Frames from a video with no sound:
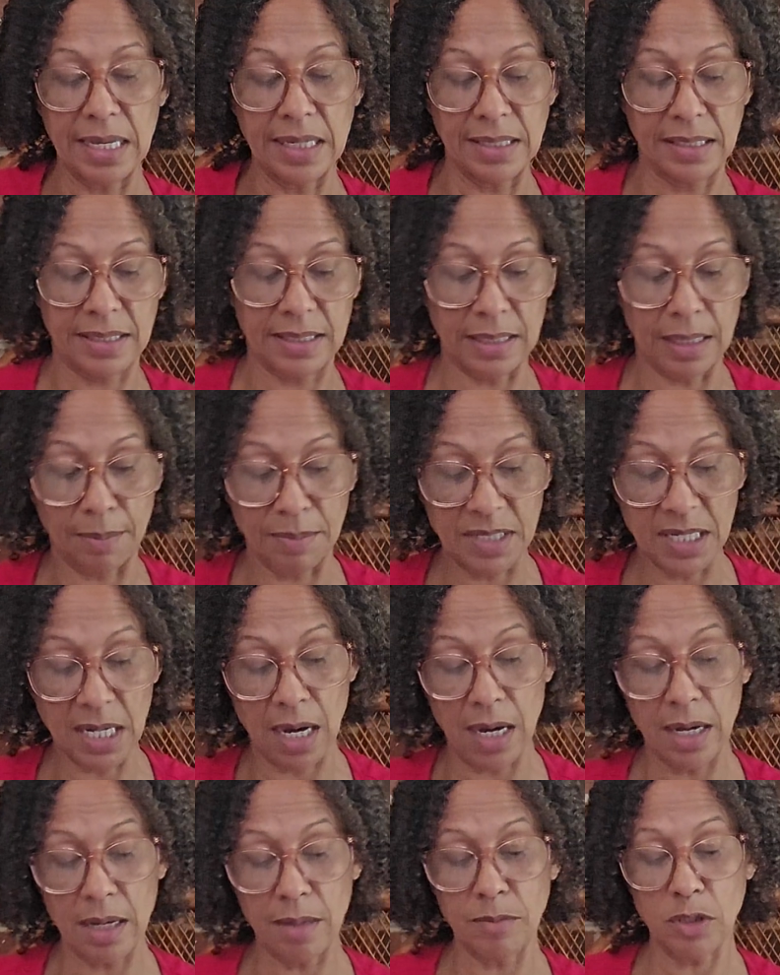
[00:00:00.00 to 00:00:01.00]

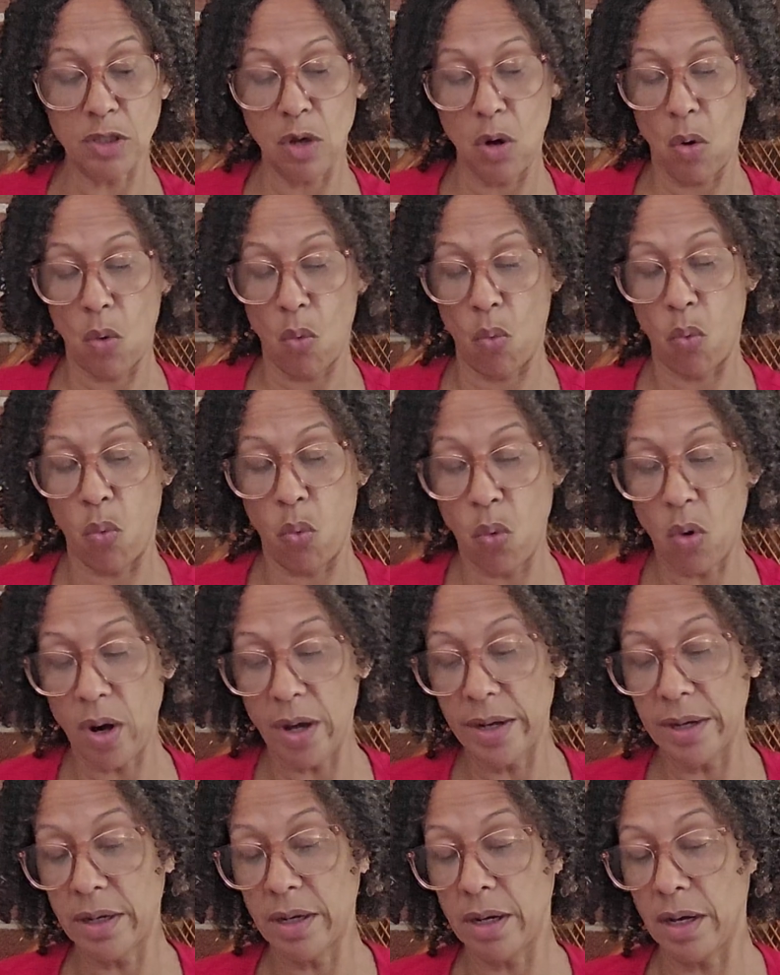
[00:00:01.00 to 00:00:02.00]
Sometimes
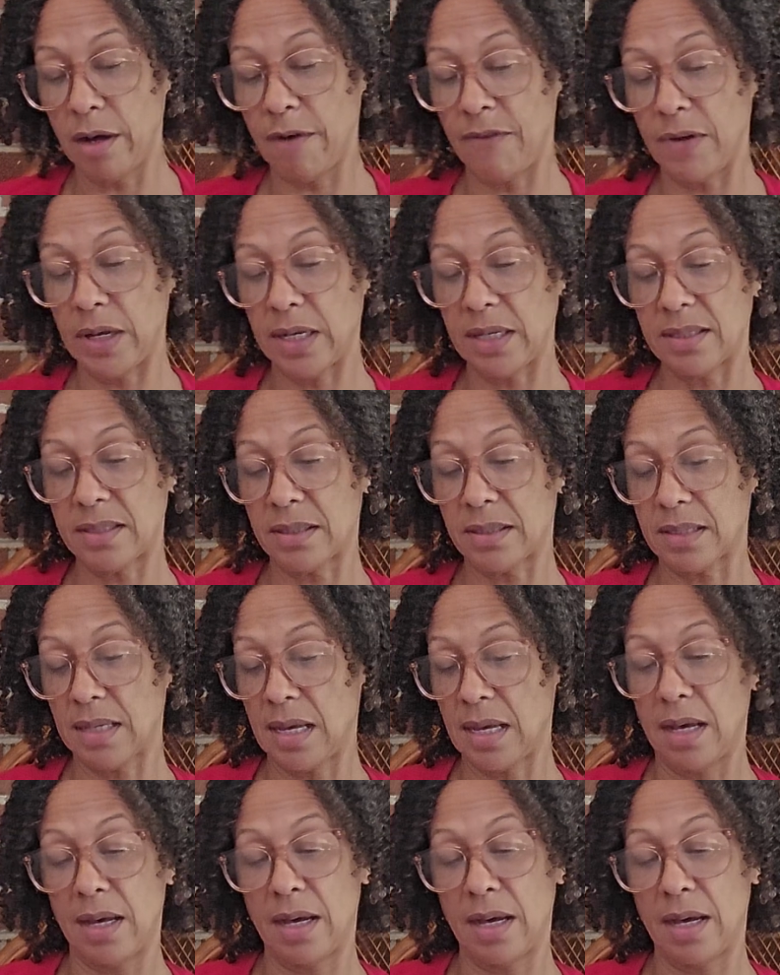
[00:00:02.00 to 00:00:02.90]
one of us